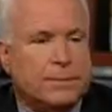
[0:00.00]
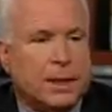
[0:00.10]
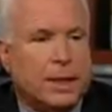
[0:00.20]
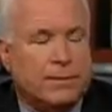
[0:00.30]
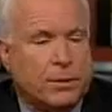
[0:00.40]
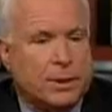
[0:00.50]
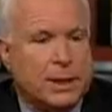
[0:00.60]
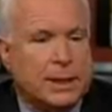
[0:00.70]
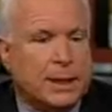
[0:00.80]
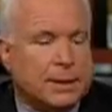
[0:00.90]
I voted
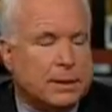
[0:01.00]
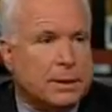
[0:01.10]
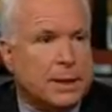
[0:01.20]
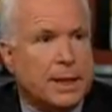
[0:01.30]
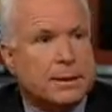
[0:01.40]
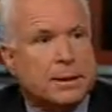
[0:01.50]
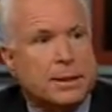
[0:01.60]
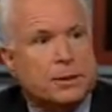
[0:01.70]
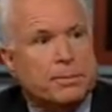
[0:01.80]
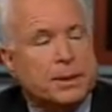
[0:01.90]
against the tax cuts
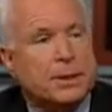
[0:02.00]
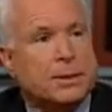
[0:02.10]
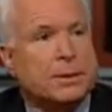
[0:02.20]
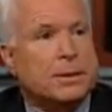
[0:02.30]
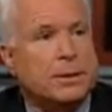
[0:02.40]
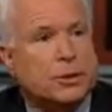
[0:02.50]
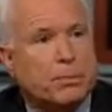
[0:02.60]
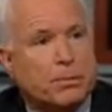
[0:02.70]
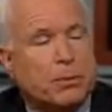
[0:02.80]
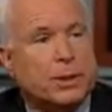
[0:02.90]
because of the
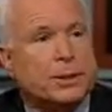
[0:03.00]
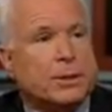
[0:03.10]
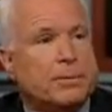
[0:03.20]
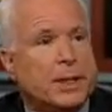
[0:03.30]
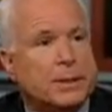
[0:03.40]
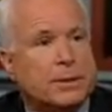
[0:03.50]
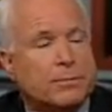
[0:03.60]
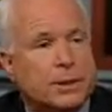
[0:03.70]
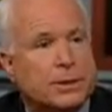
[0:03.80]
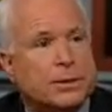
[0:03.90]
disproportionate amount that went to
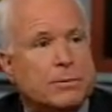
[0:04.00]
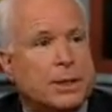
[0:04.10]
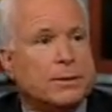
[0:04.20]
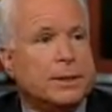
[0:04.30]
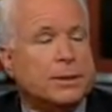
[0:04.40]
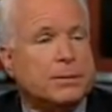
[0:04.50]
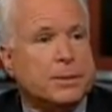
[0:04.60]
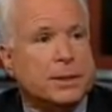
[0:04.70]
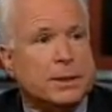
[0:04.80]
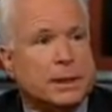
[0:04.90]
the wealthiest
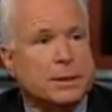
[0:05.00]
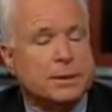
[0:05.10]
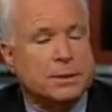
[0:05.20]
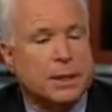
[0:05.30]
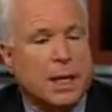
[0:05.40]
Americans.